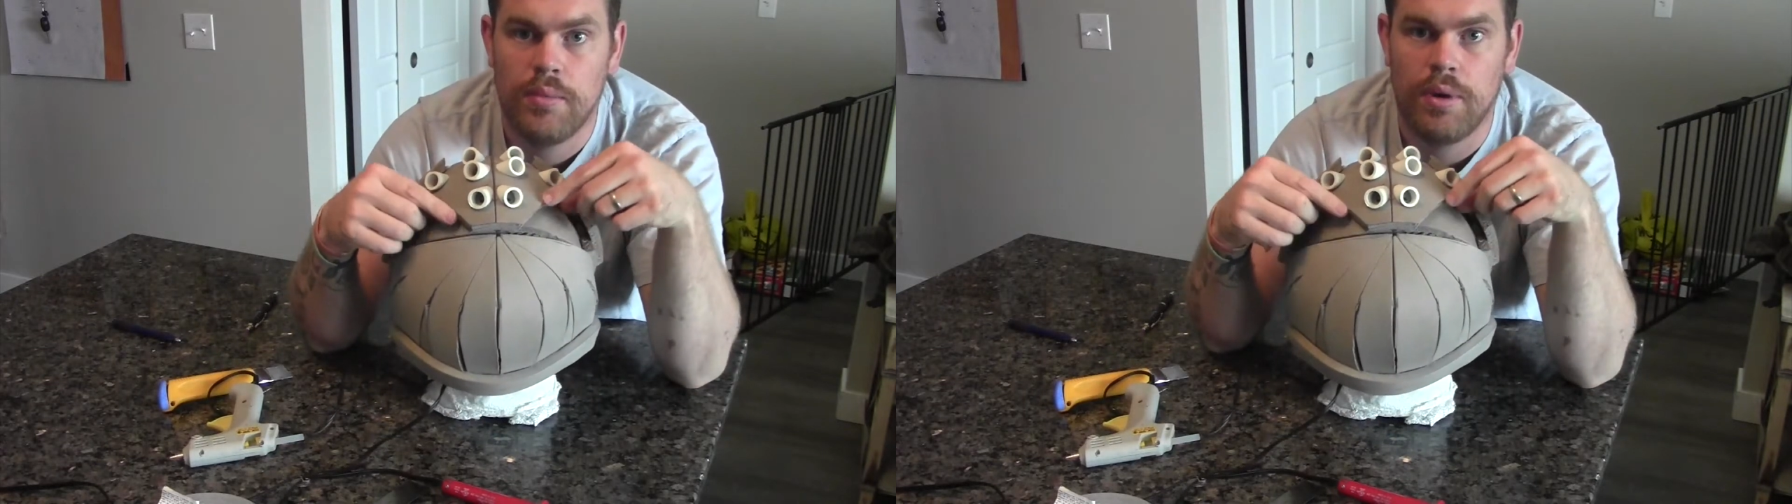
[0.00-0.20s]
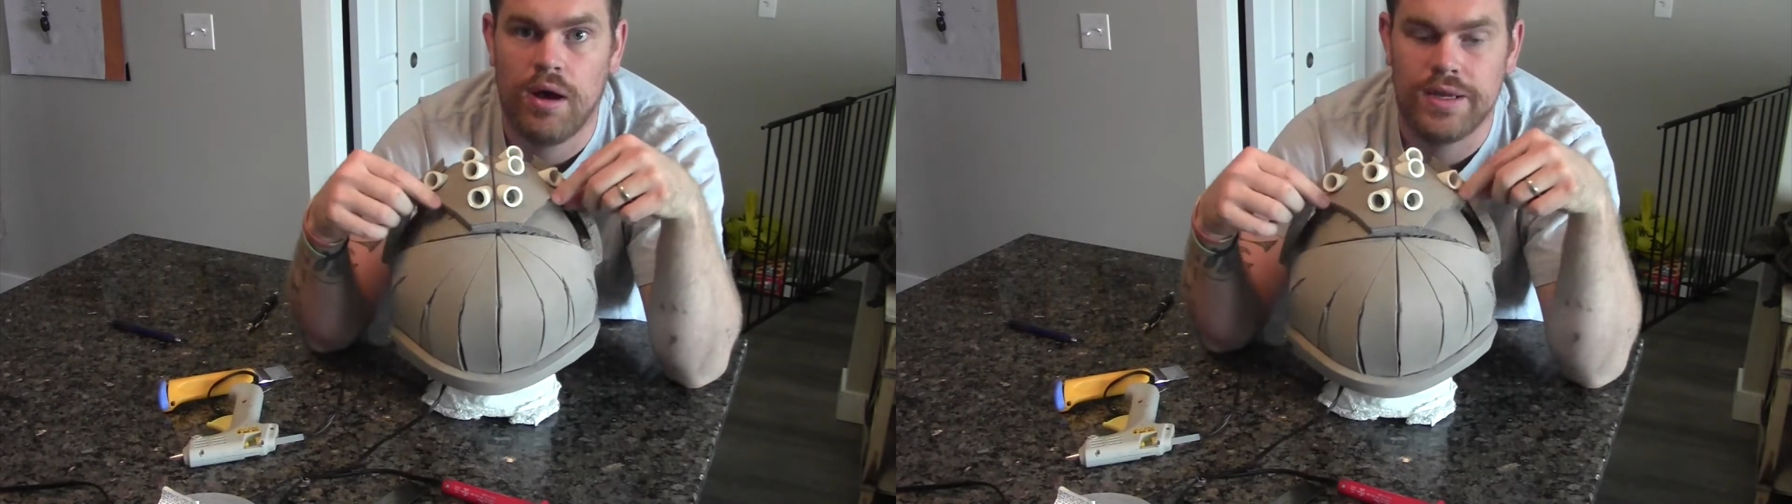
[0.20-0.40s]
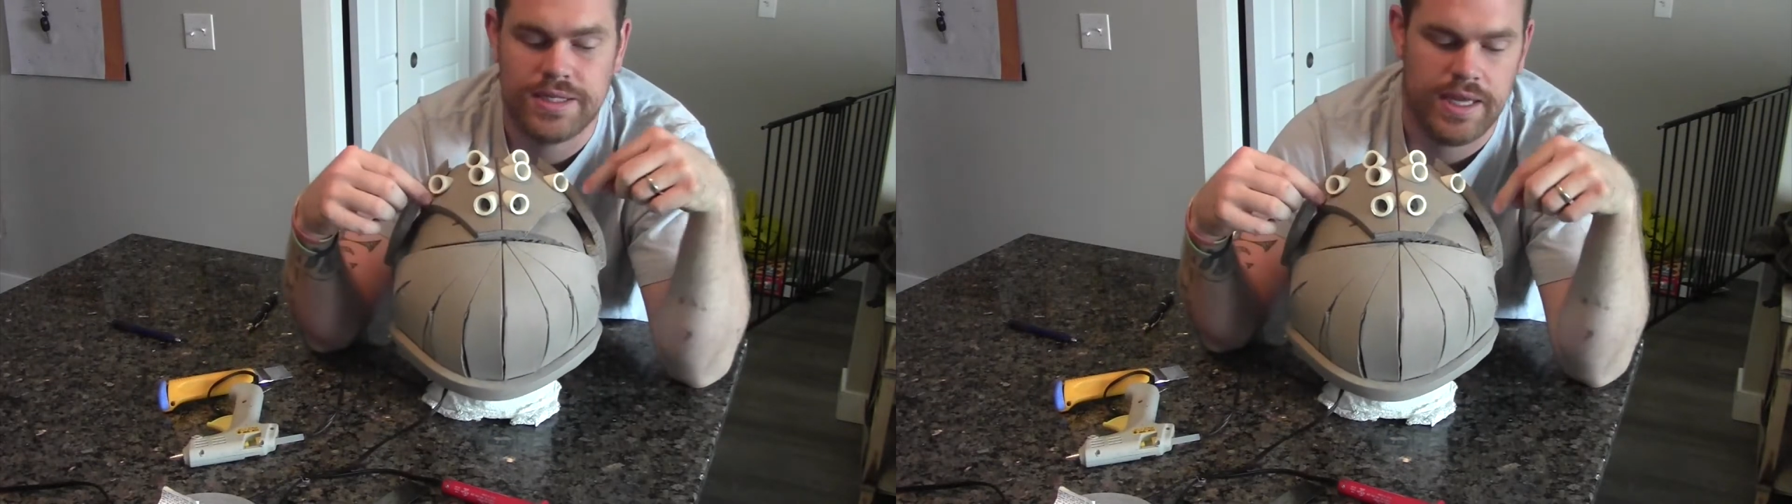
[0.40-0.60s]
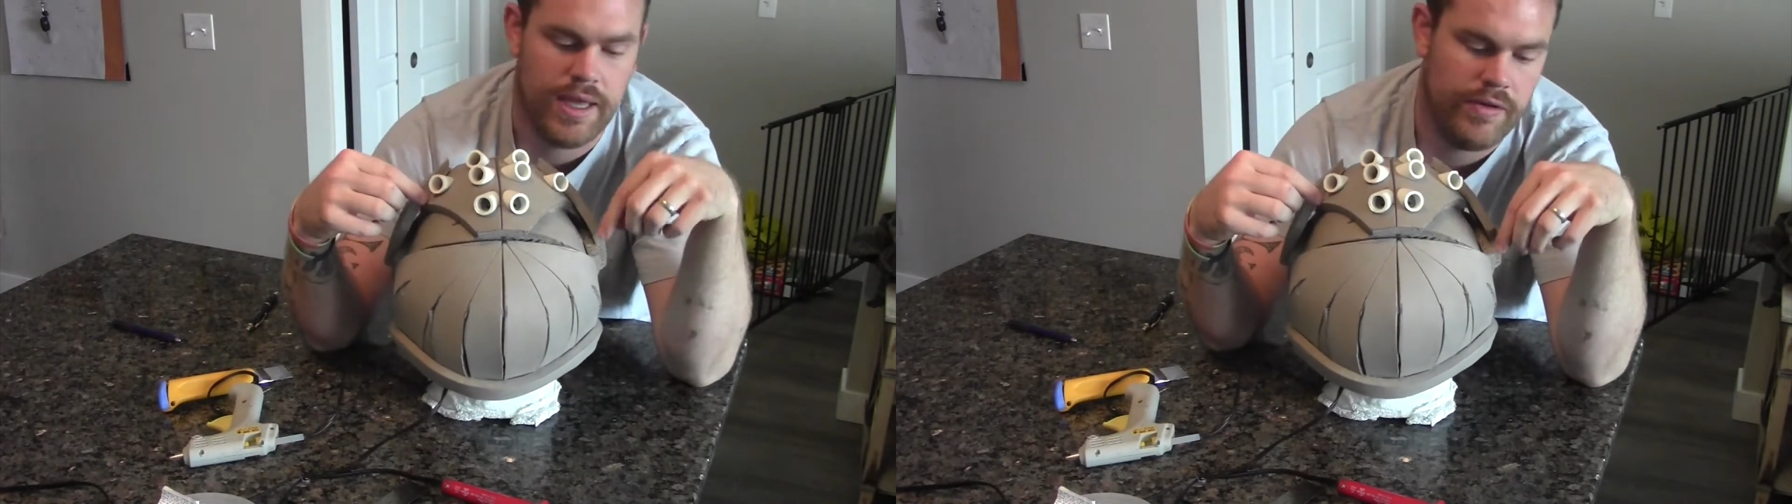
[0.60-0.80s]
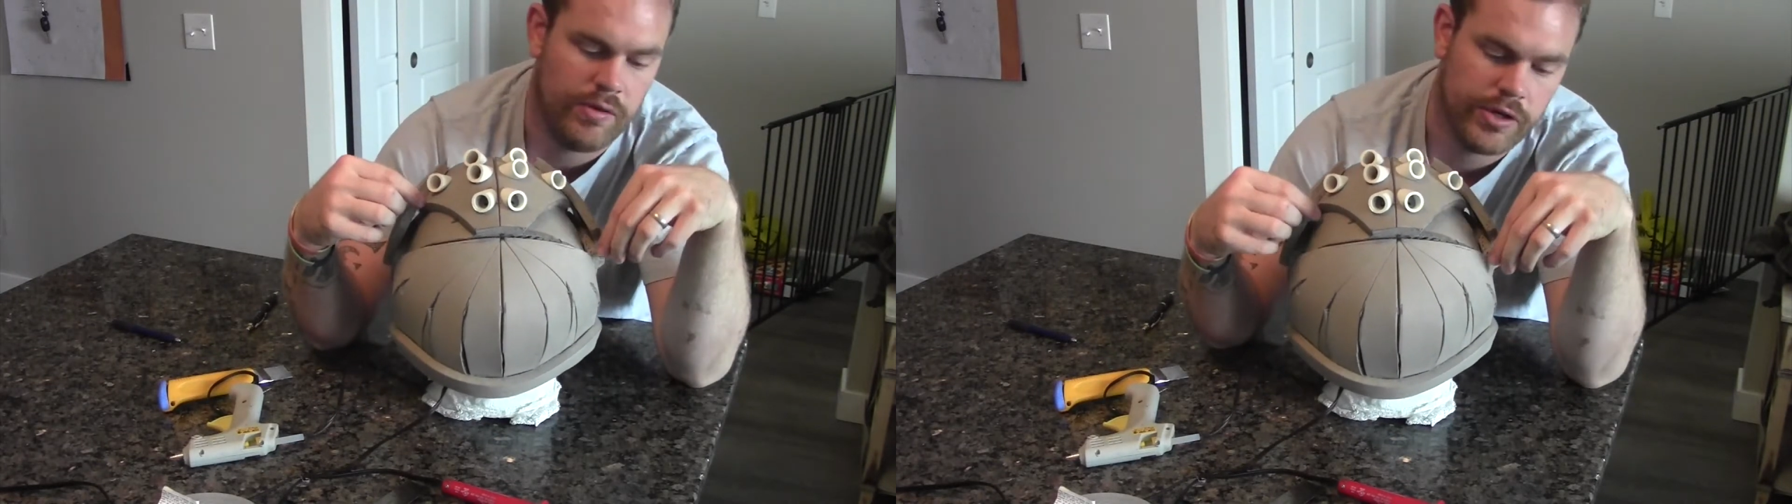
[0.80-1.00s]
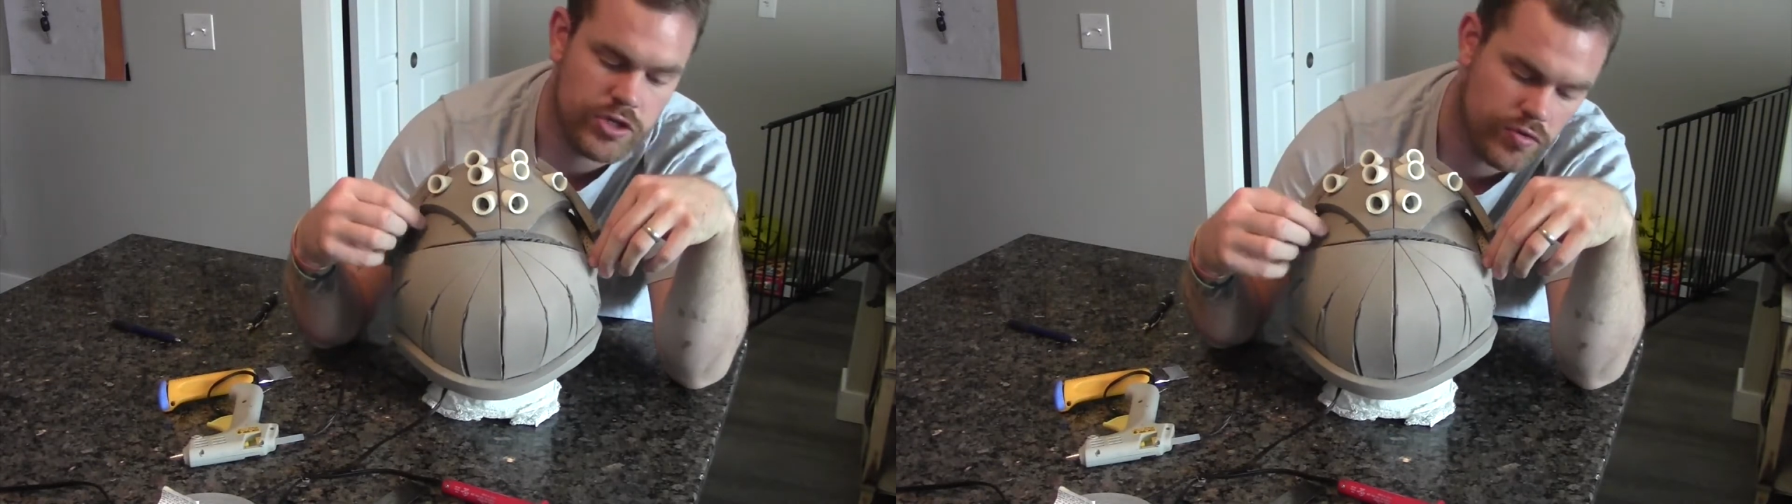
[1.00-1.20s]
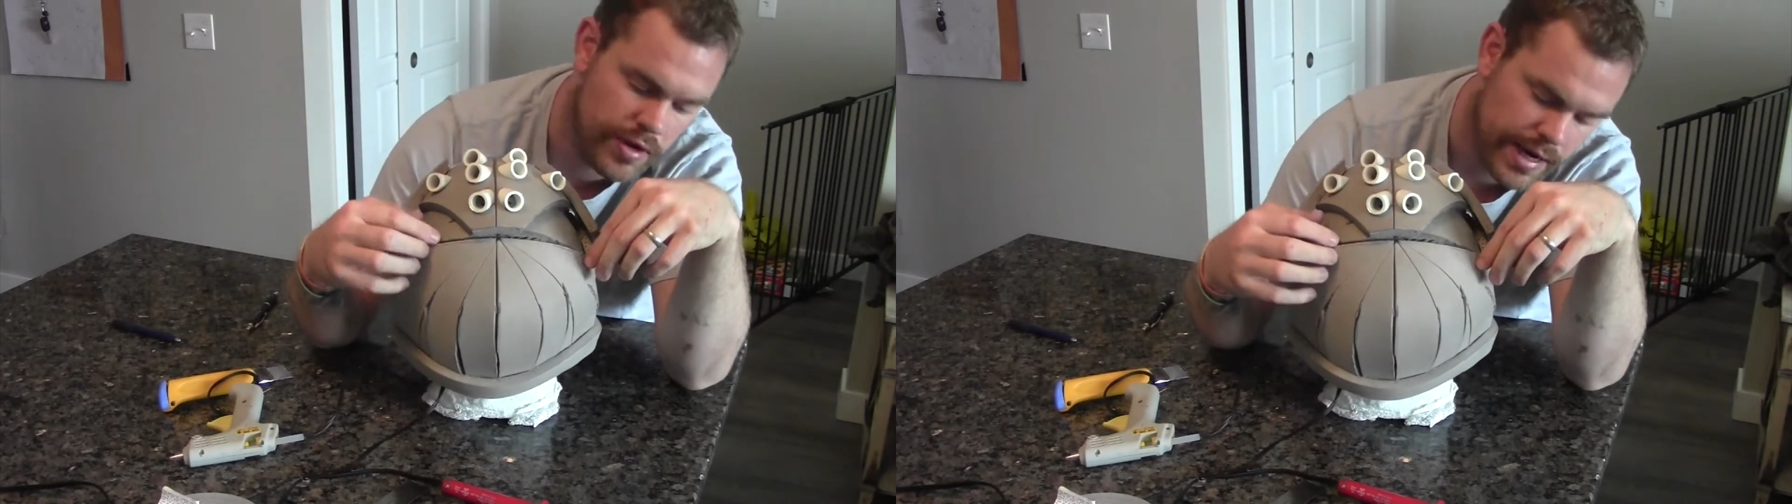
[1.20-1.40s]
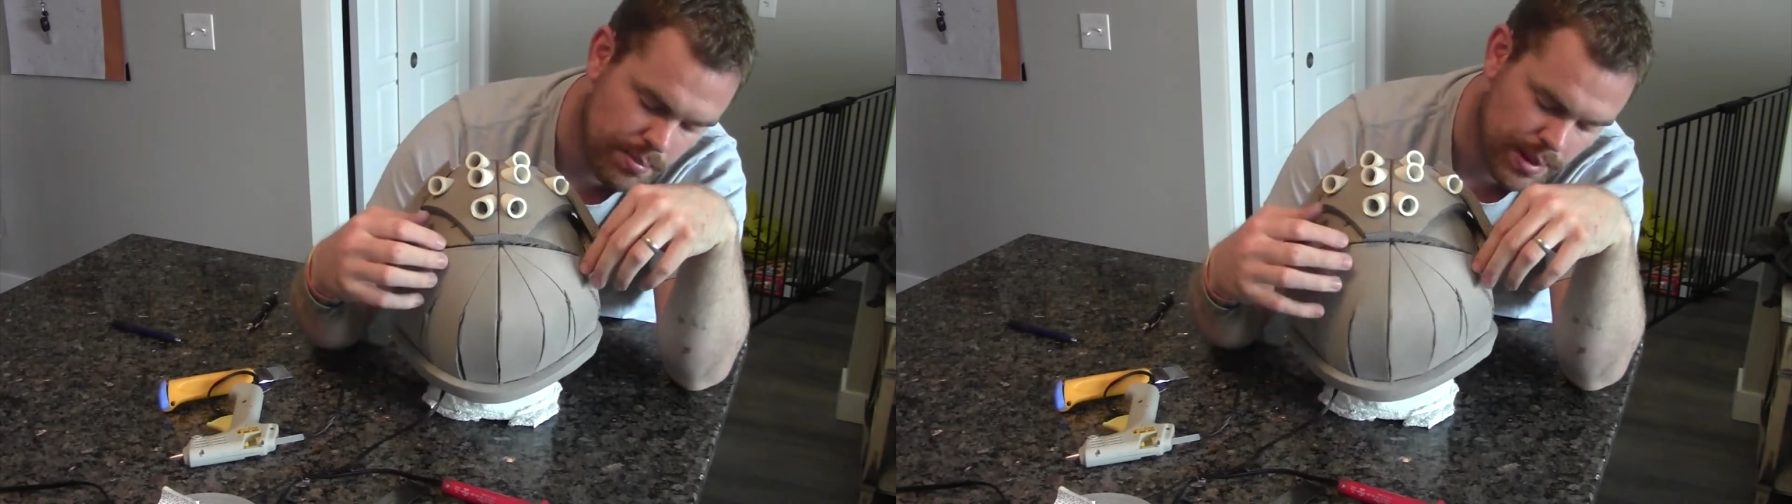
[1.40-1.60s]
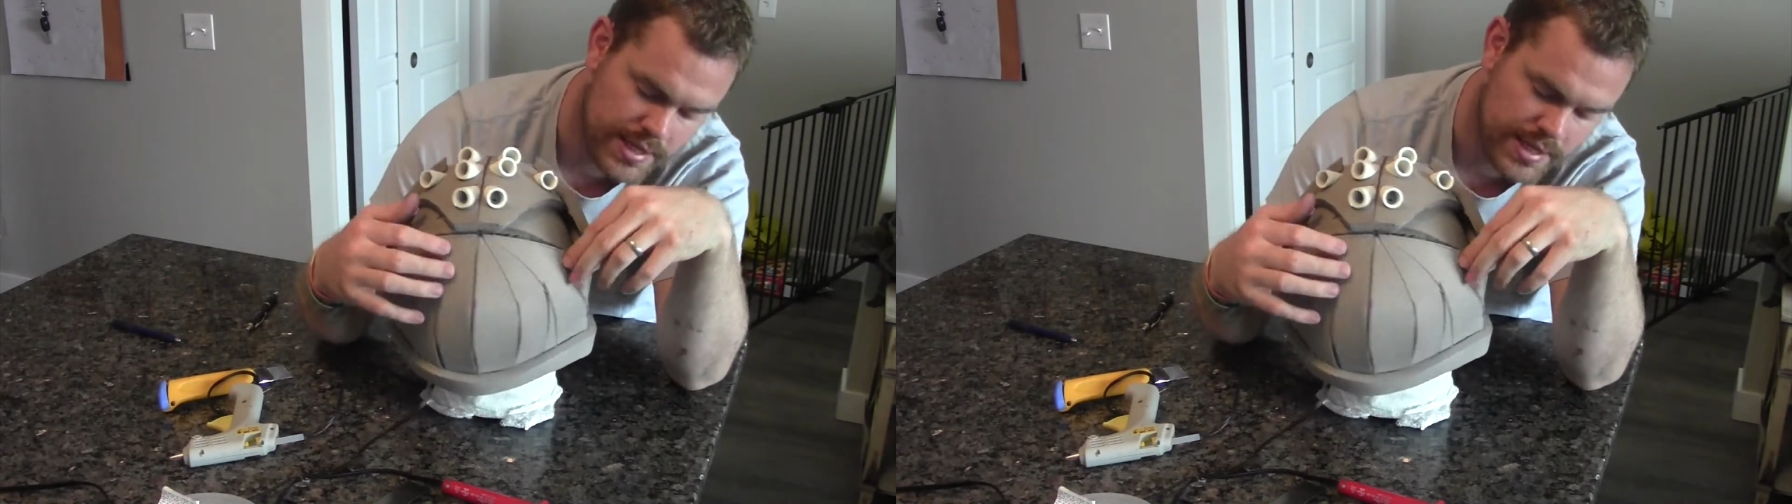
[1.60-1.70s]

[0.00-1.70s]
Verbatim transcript: part here on the triangle.